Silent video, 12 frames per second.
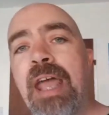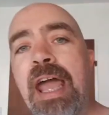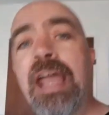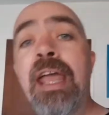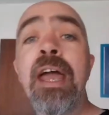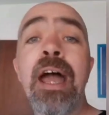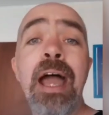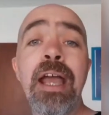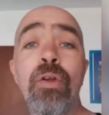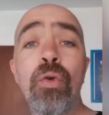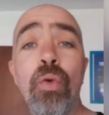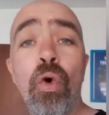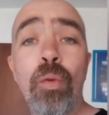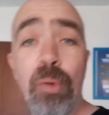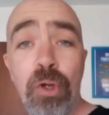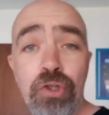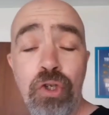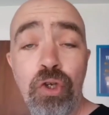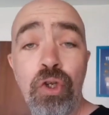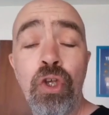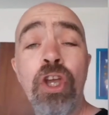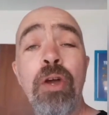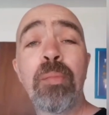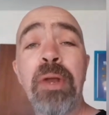Now, I don't know about
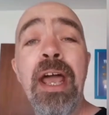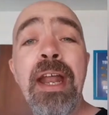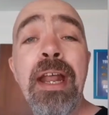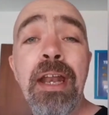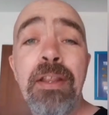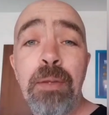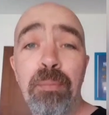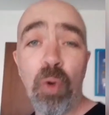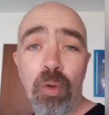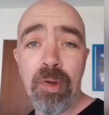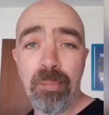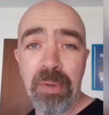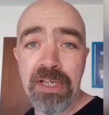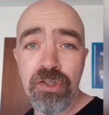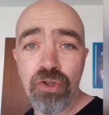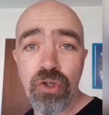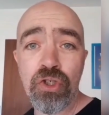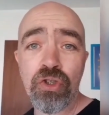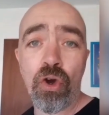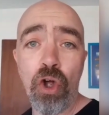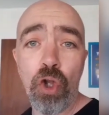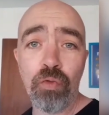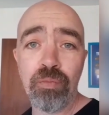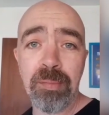you, but I'm not into blowing my bean juice
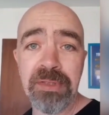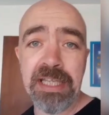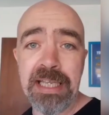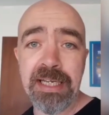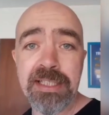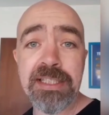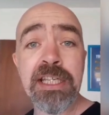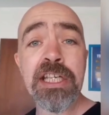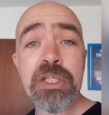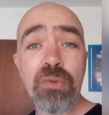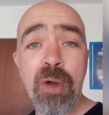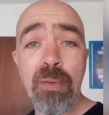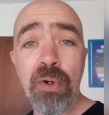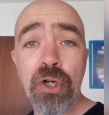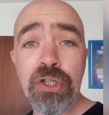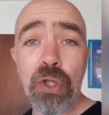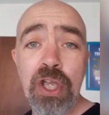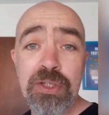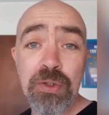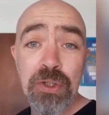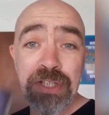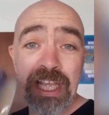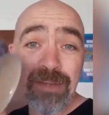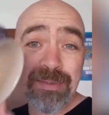all over my potatoes. So what we're going to do is we're
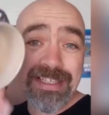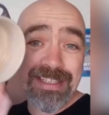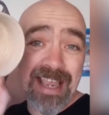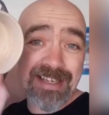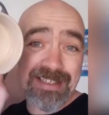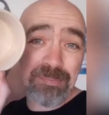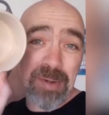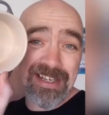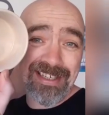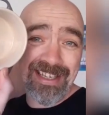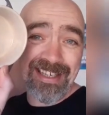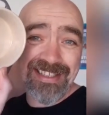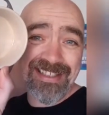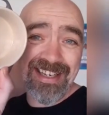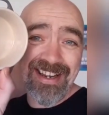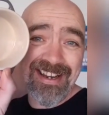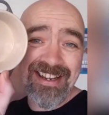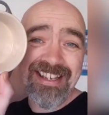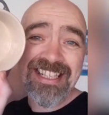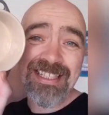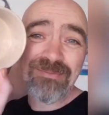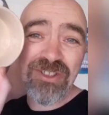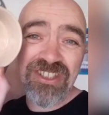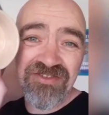going to take a wee sexy pot like this here,
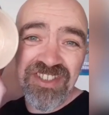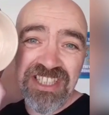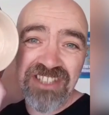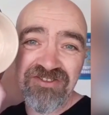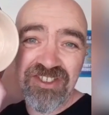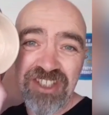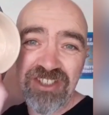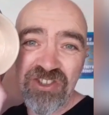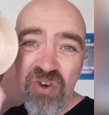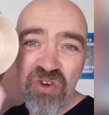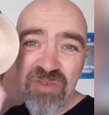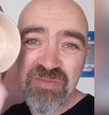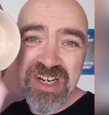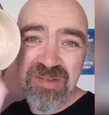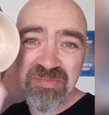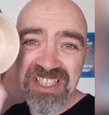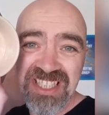and we're going to fill its fucking hole up with our